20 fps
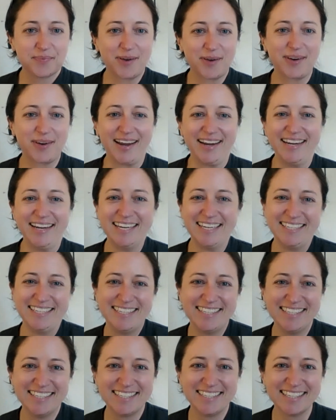Okay.
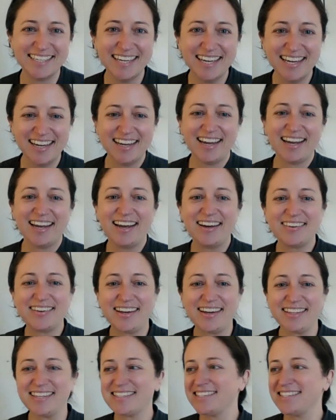
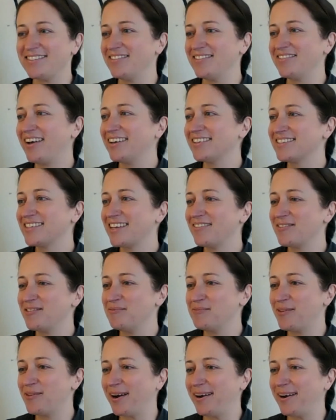Okay, let's see. We've got several
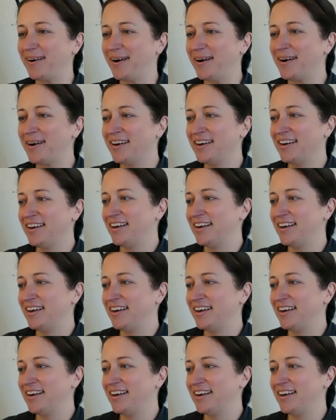more here.